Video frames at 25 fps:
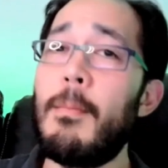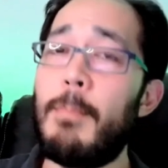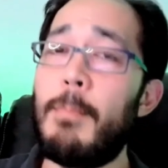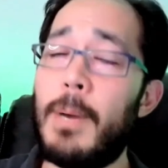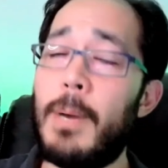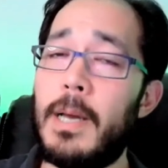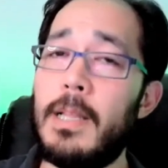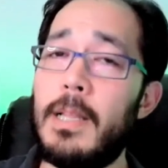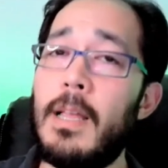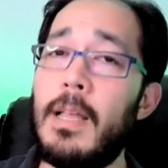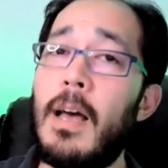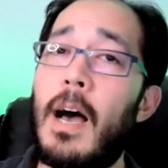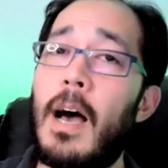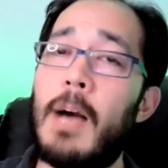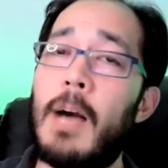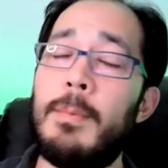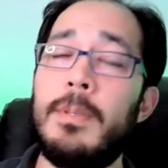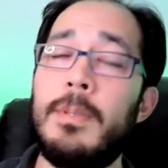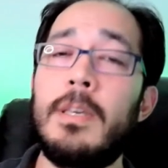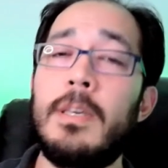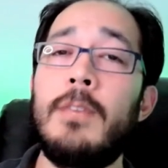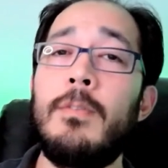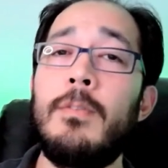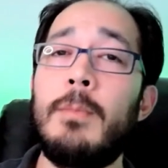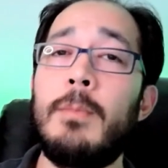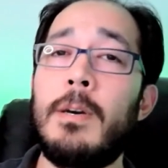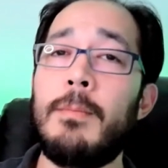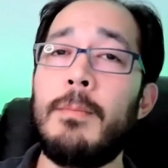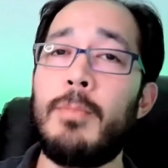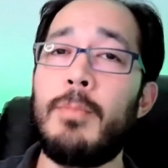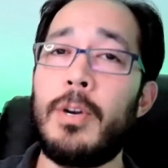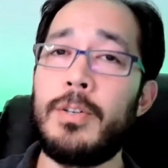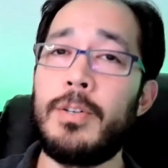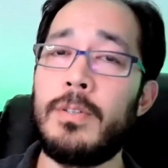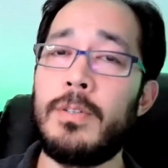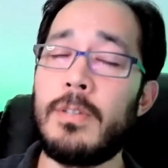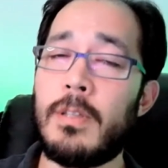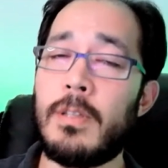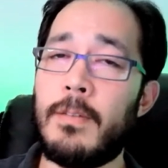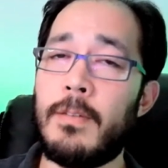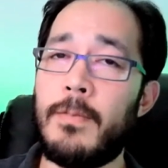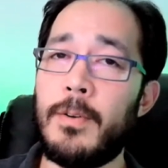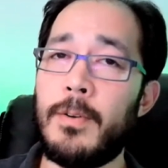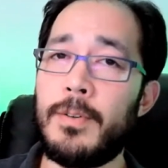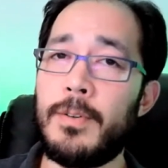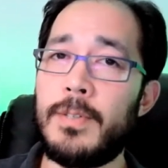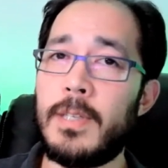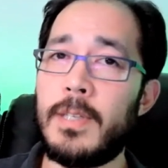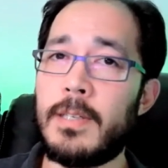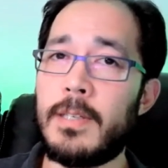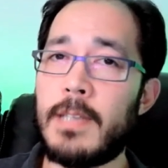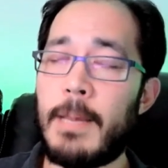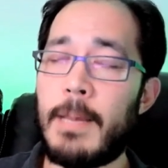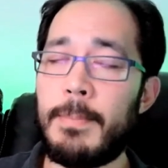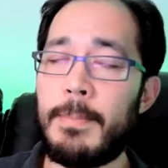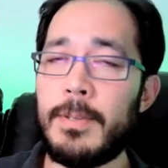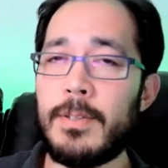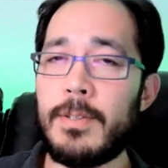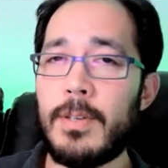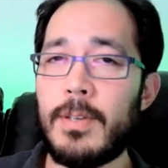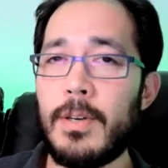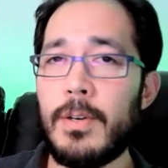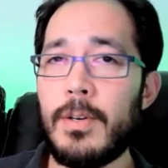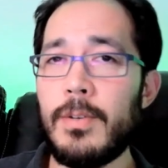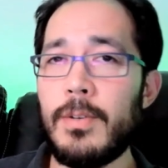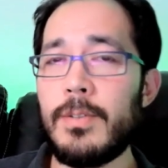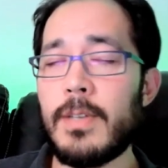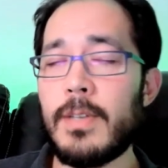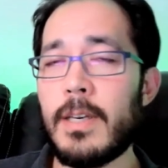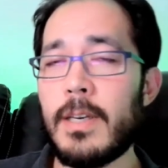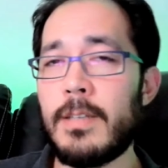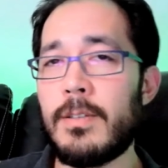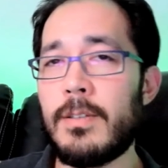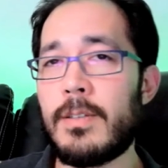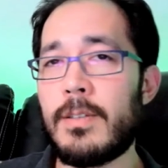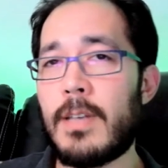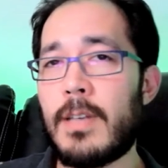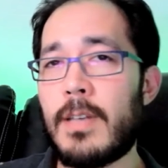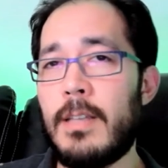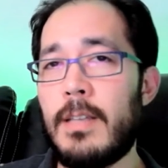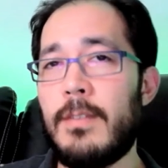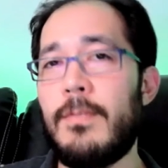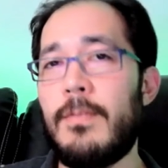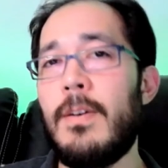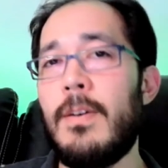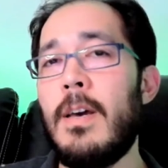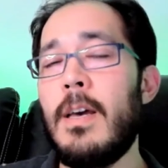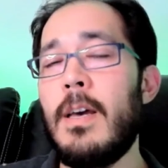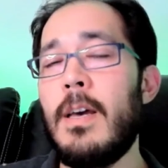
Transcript: but I'm going to give you my impressions on the first six episodes and just kind of